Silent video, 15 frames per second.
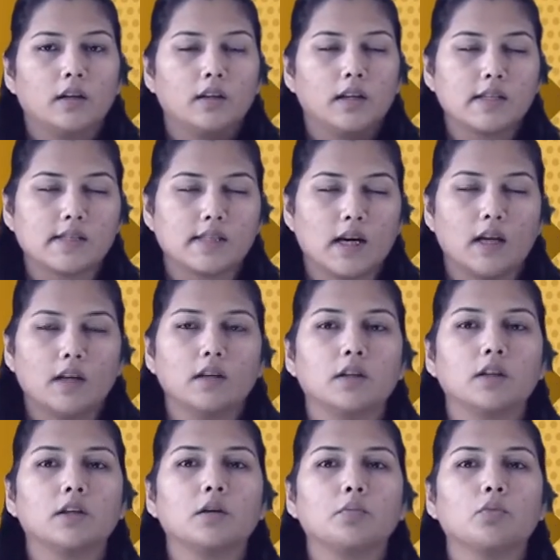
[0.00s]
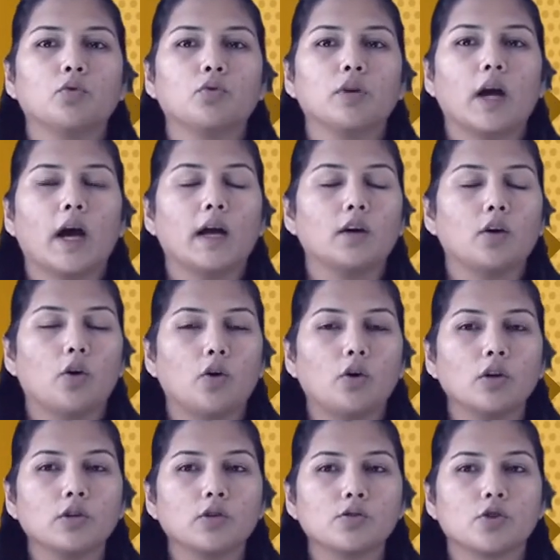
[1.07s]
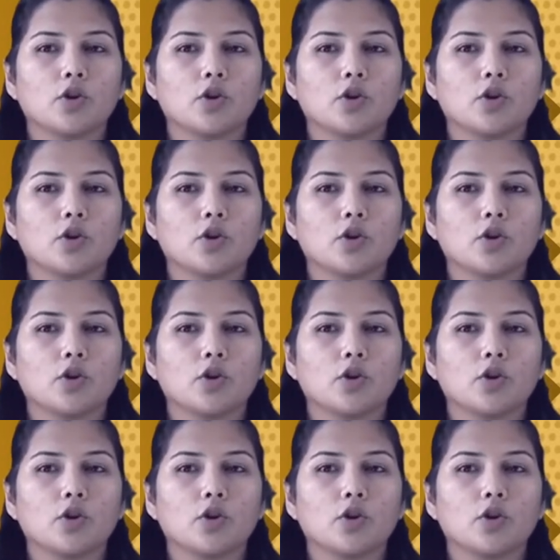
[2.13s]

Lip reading: The sun, the moon and all those